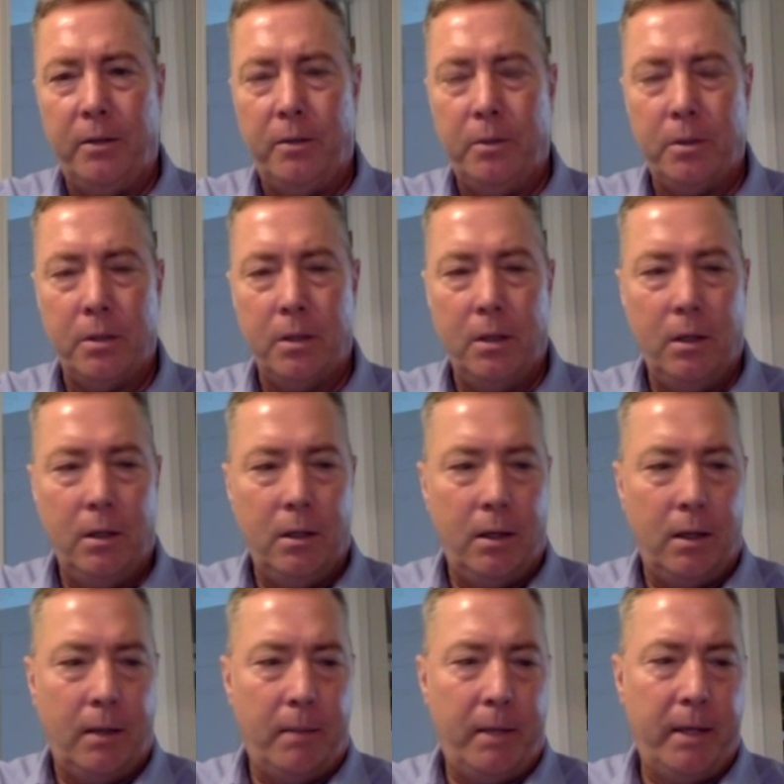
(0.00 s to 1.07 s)
values.
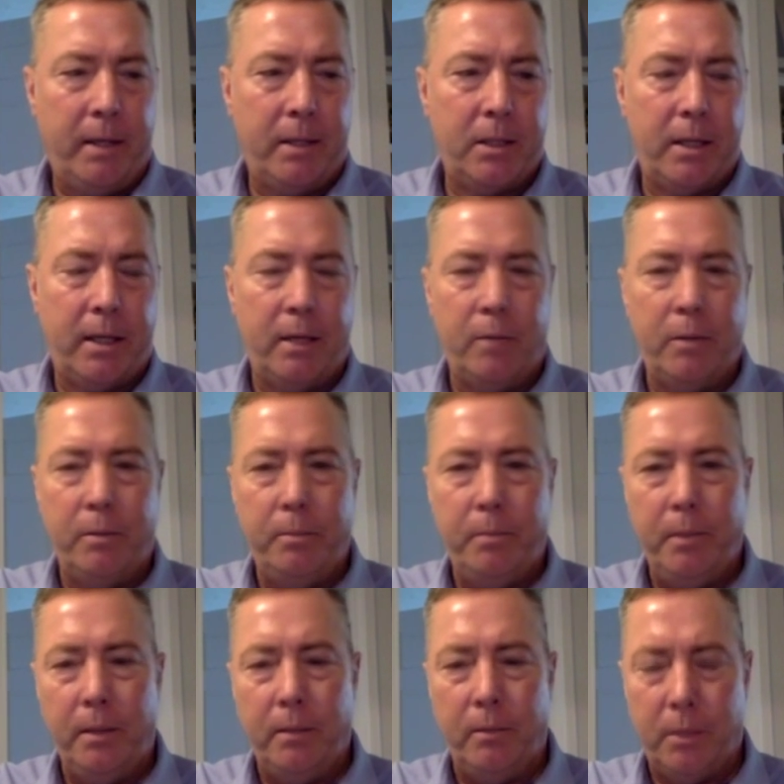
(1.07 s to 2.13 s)
Uh, minus 10
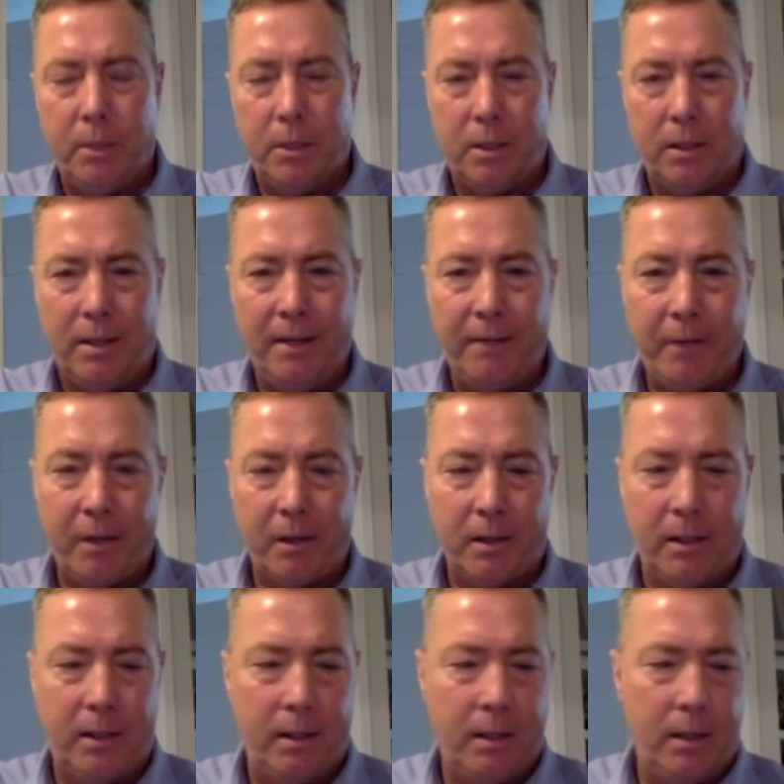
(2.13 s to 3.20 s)
would it would
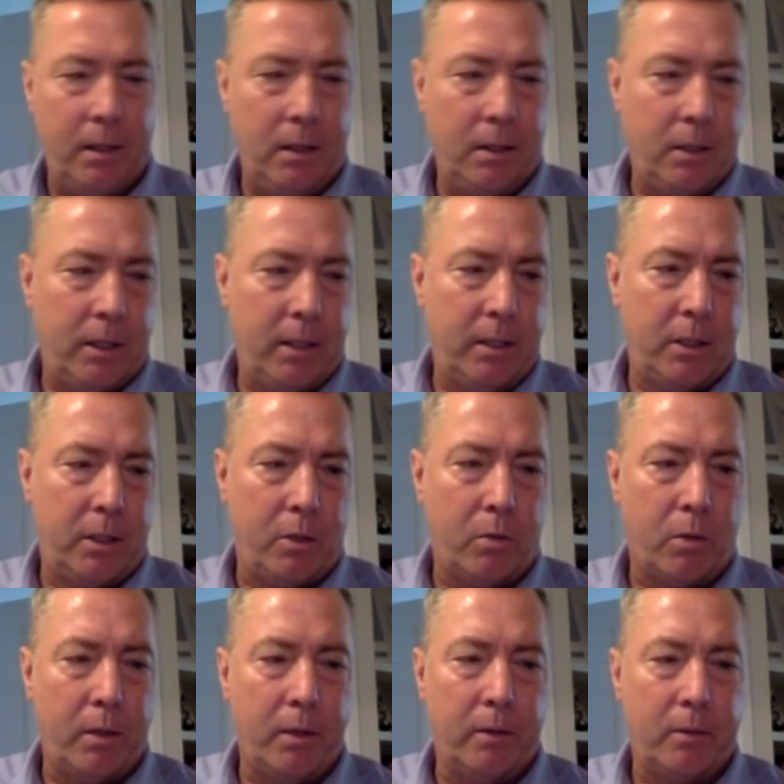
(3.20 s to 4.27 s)
significantly change the
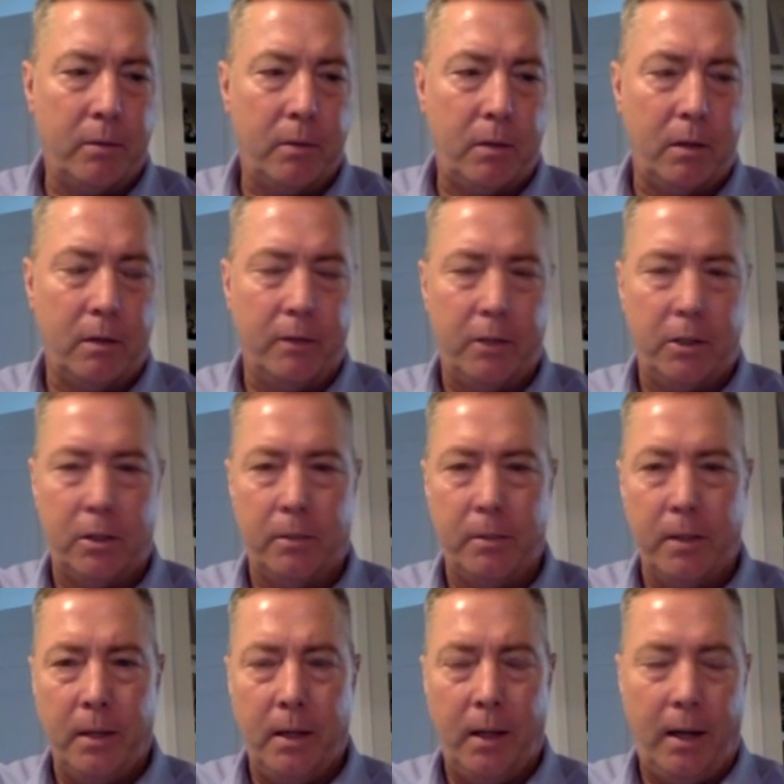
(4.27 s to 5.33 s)
corneal
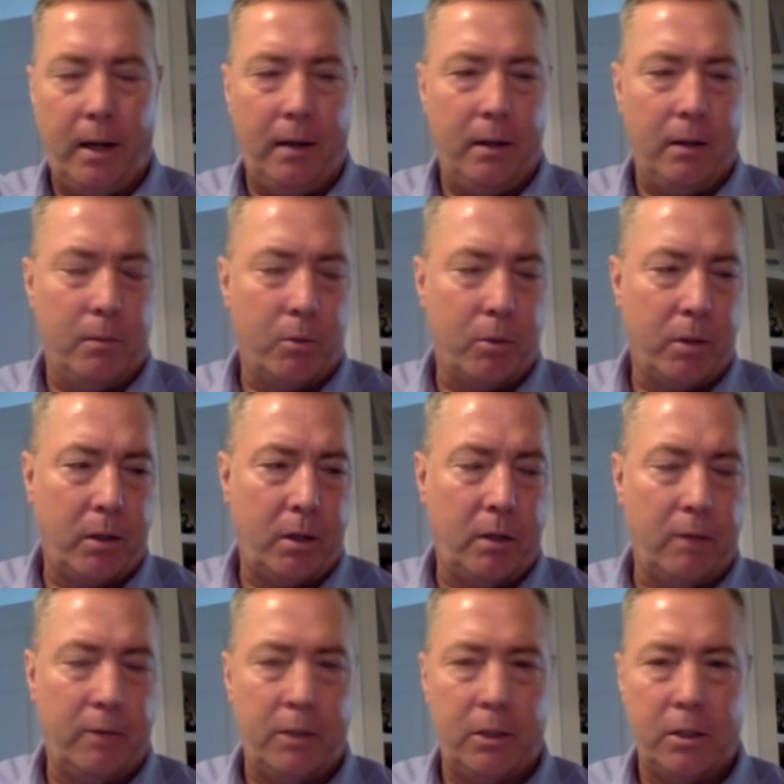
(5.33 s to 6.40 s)
curvature, and the more
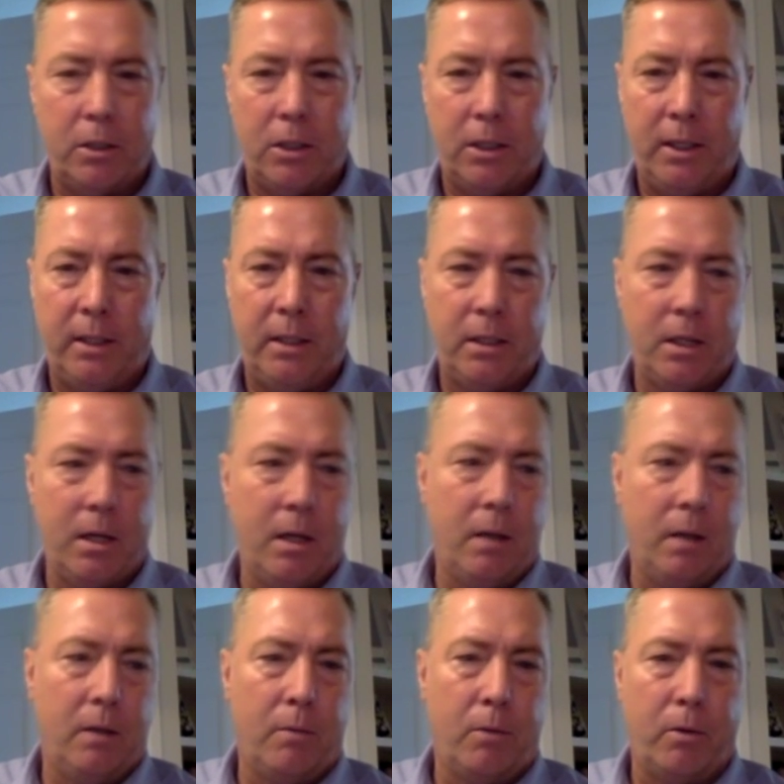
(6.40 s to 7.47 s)
the curvatures change,
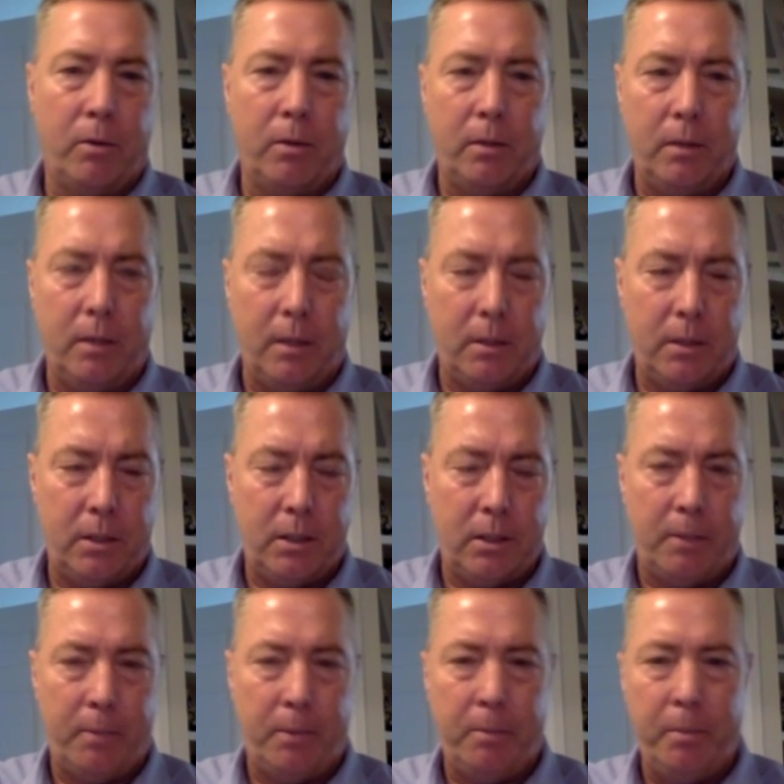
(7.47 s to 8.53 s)
the more uh,
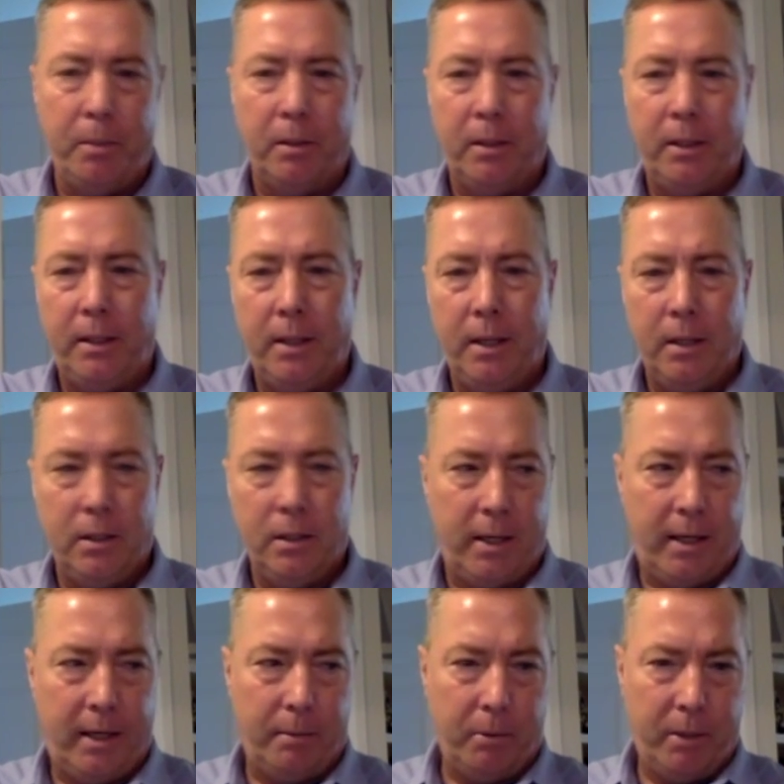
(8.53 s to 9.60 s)
susceptibility
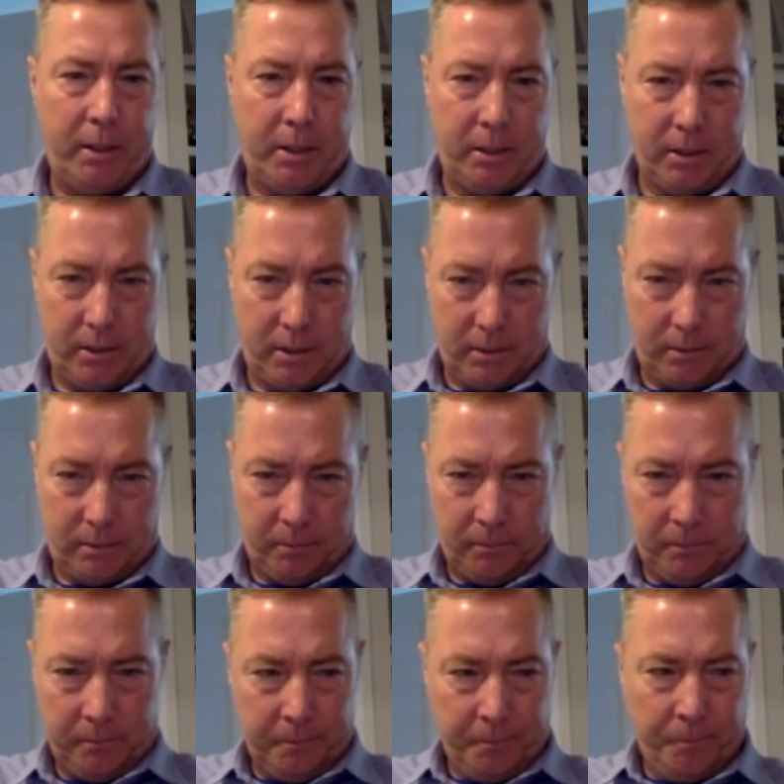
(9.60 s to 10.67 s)
to aberrations.
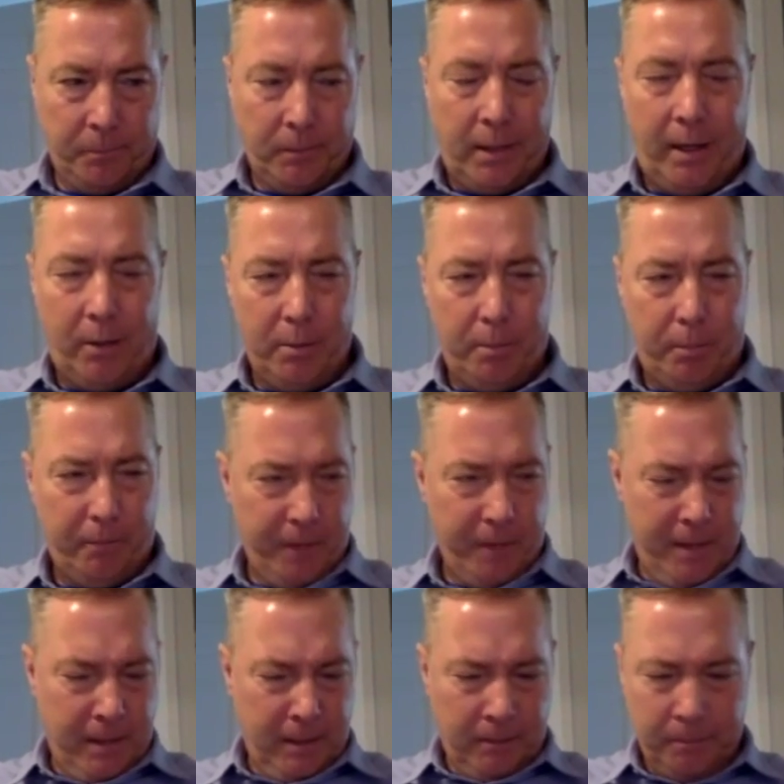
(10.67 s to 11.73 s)
I would,
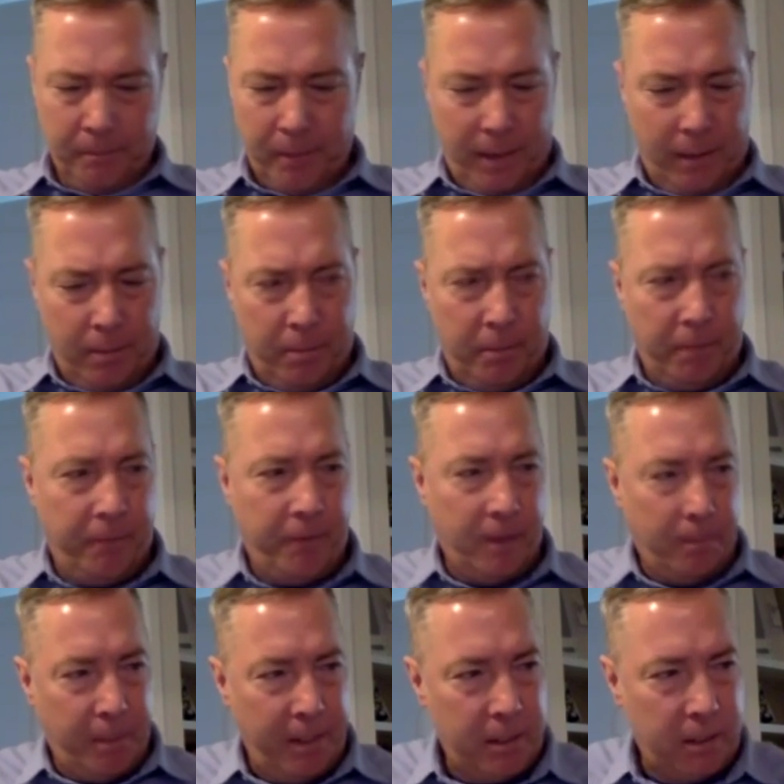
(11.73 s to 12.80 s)
pref- I would
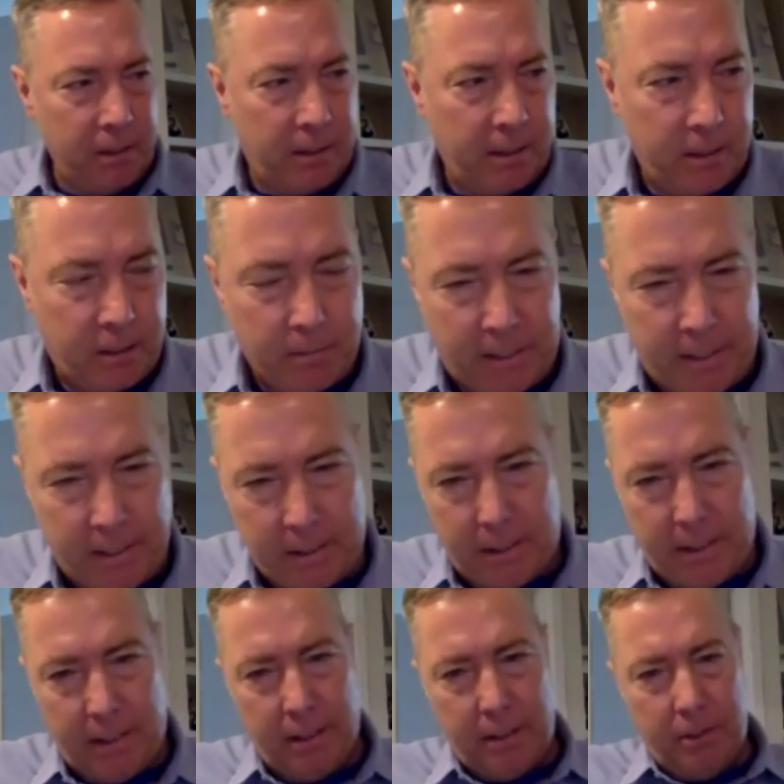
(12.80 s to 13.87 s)
prefer a patient that's a
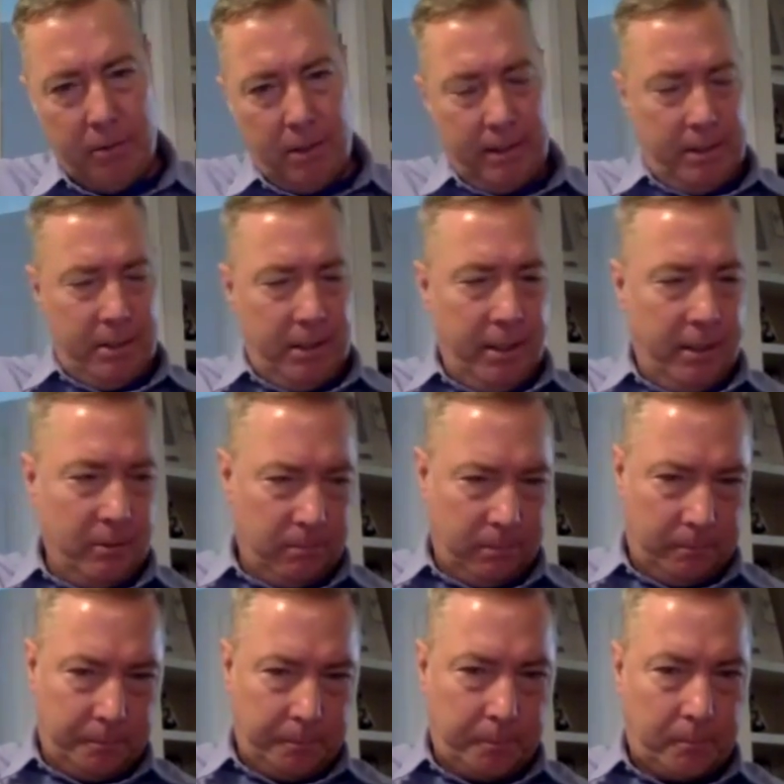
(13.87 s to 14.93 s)
minus 10 to do an ICL.
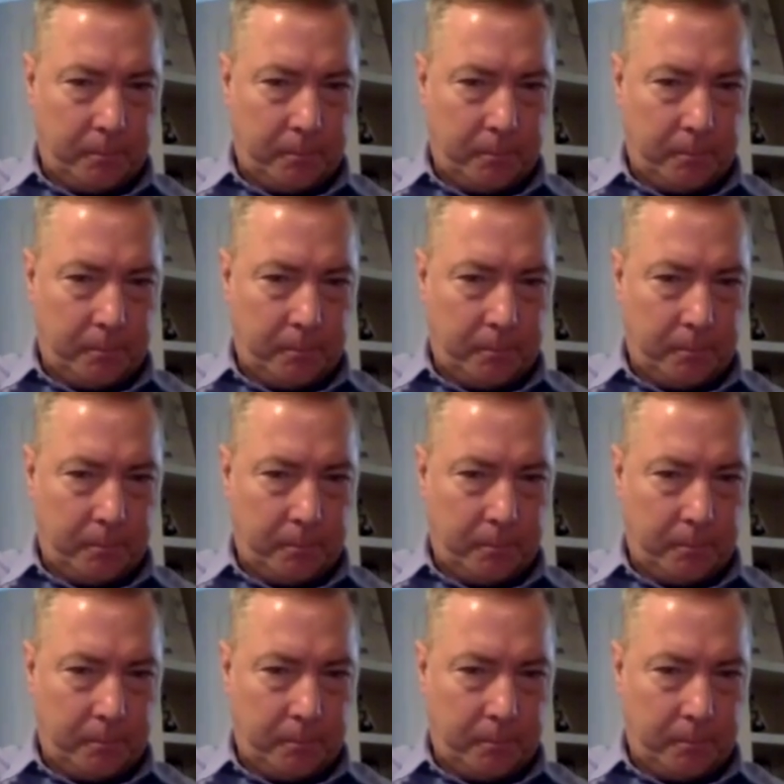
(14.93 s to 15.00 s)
